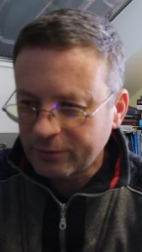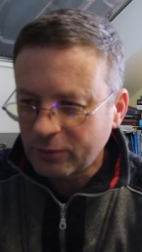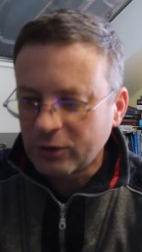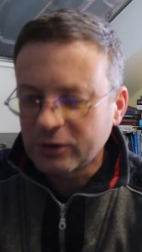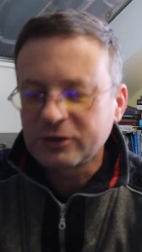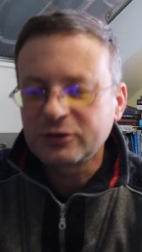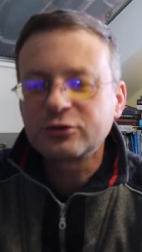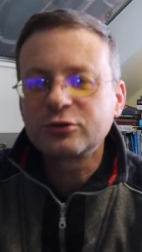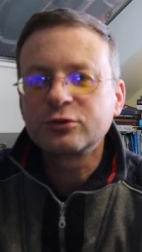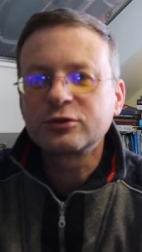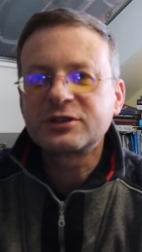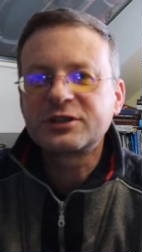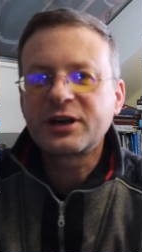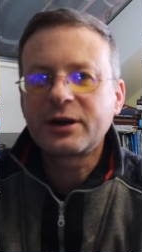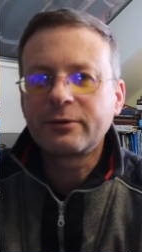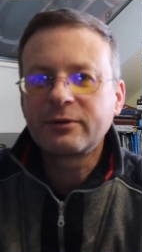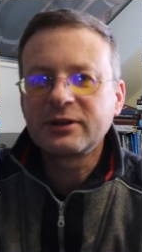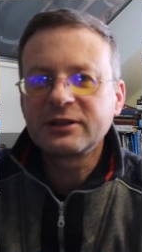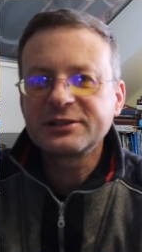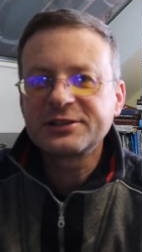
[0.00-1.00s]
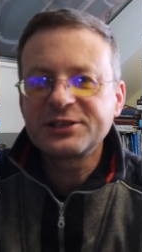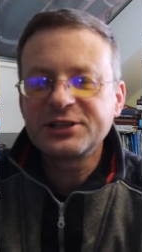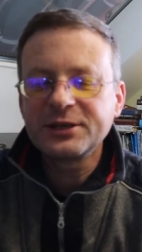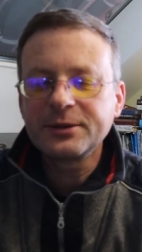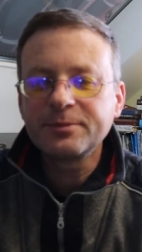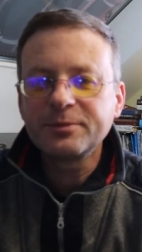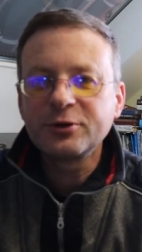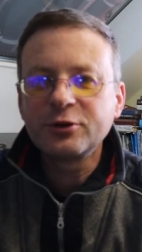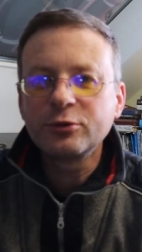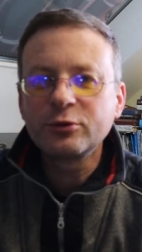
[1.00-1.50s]
want to travel
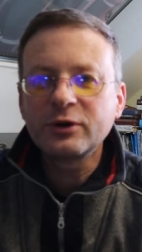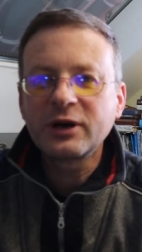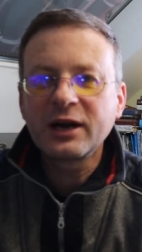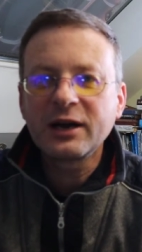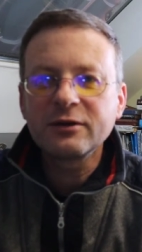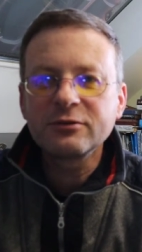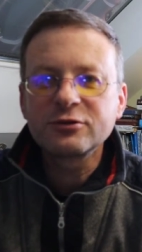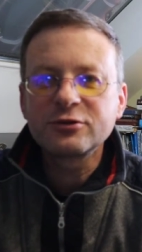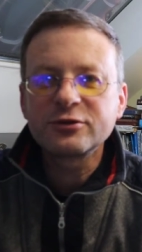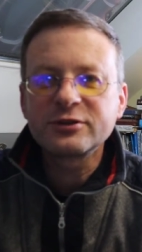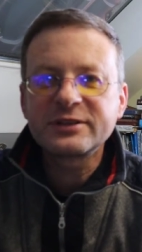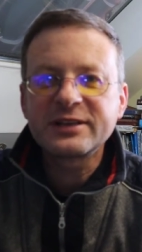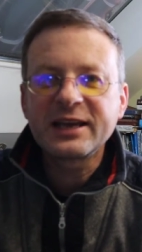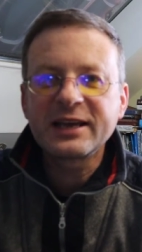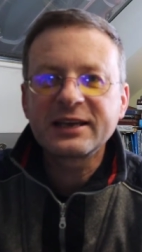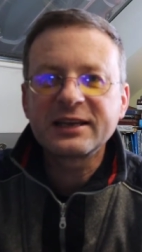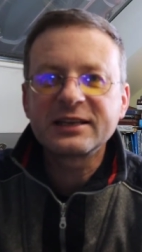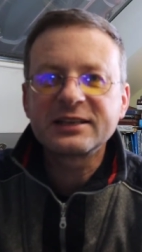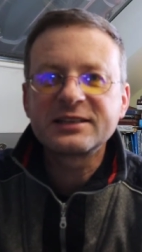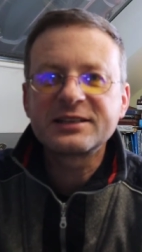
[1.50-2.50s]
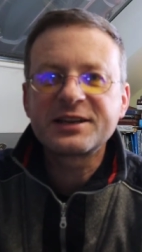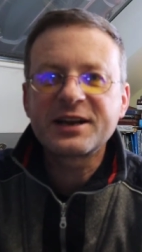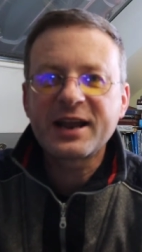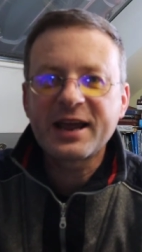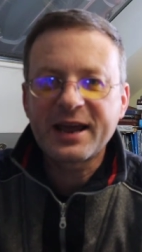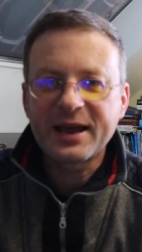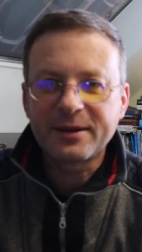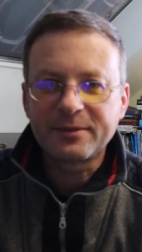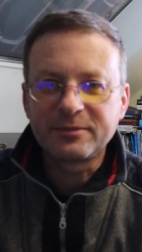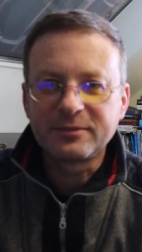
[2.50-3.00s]
cheap, you have to take a
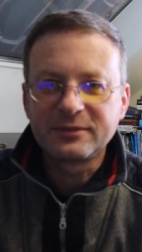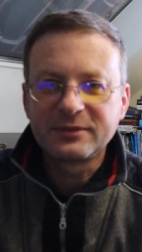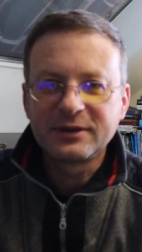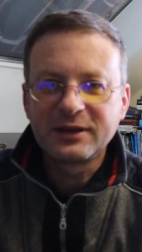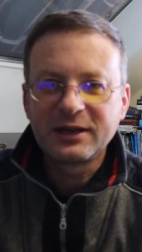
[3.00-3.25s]
tram.